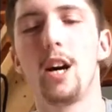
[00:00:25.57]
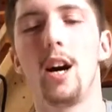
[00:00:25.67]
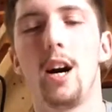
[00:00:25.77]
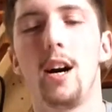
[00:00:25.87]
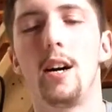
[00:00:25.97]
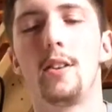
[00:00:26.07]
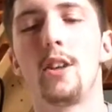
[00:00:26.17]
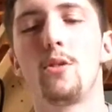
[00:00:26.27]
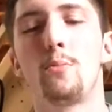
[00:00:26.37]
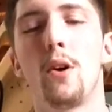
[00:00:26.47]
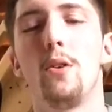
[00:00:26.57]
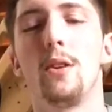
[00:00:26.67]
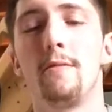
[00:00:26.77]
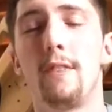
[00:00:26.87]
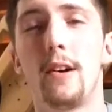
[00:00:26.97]
Another
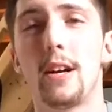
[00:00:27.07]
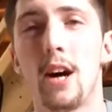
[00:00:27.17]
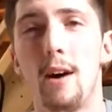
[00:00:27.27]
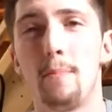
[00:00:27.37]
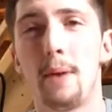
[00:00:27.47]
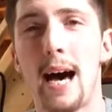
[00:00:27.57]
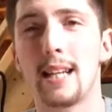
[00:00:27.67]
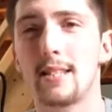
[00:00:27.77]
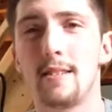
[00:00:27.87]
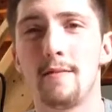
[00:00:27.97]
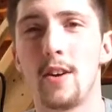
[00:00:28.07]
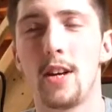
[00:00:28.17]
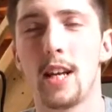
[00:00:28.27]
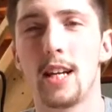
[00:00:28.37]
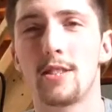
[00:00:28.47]
pro, very compact, very
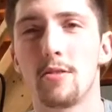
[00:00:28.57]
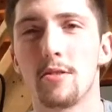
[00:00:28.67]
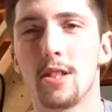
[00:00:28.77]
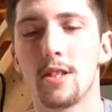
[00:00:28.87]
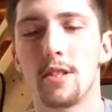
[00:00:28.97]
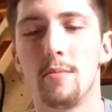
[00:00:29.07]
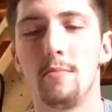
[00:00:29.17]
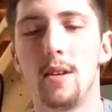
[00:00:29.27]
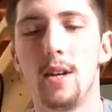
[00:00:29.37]
nice little system.